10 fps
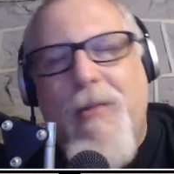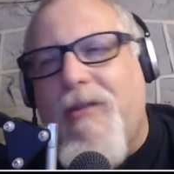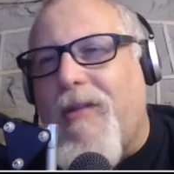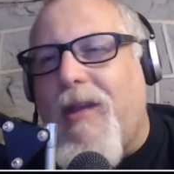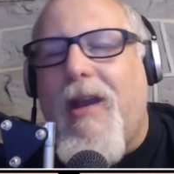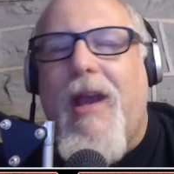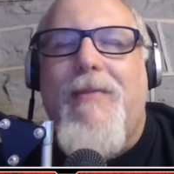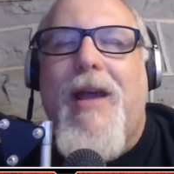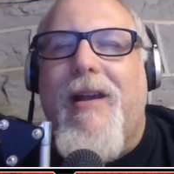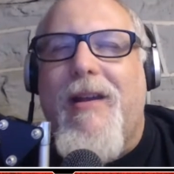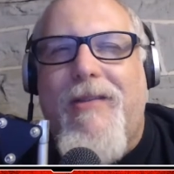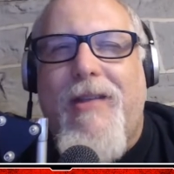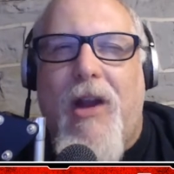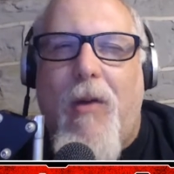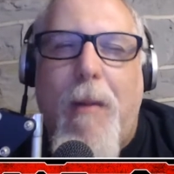I'm not going to,
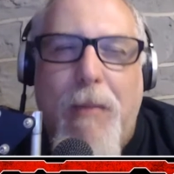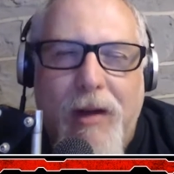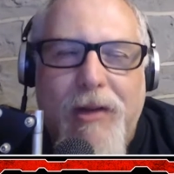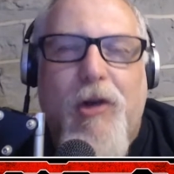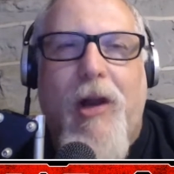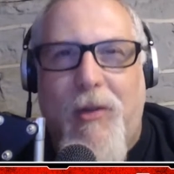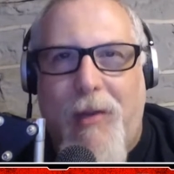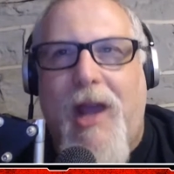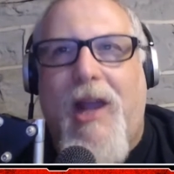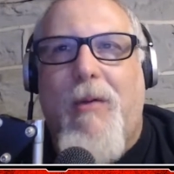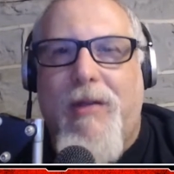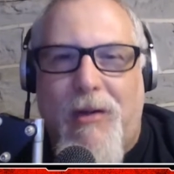you know, among the crowd that we hang out with,